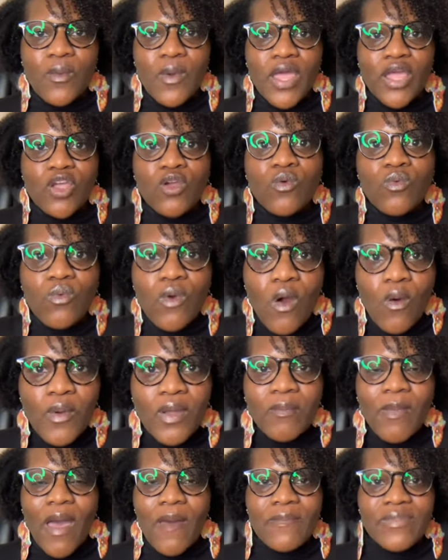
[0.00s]
in growing
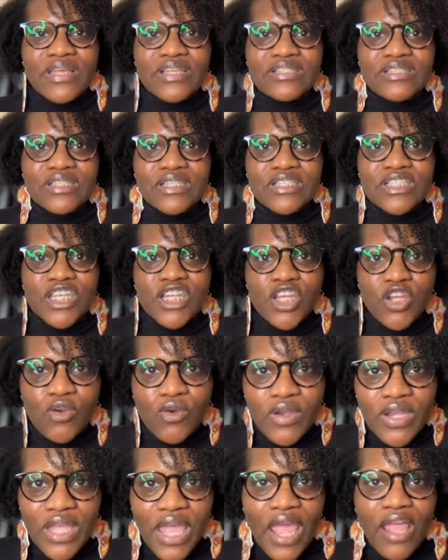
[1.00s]
my business and
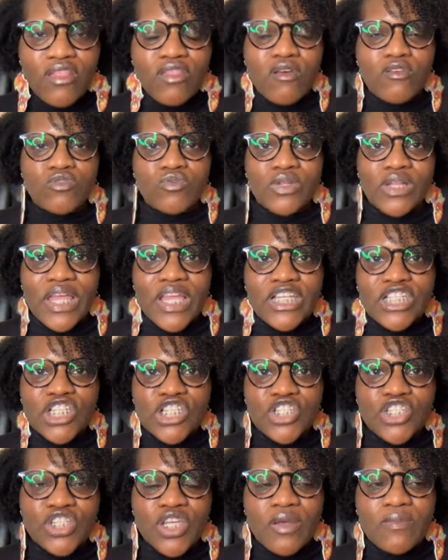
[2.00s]
creating those
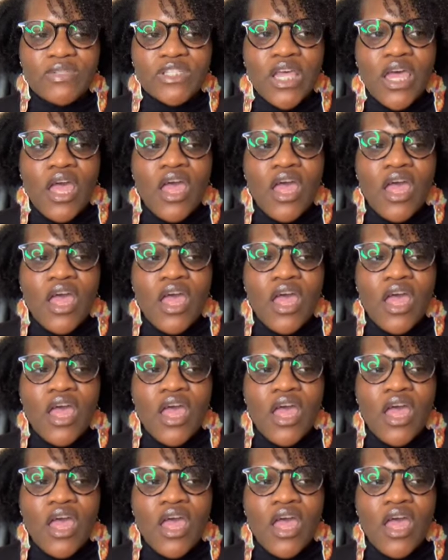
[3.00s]
relationships,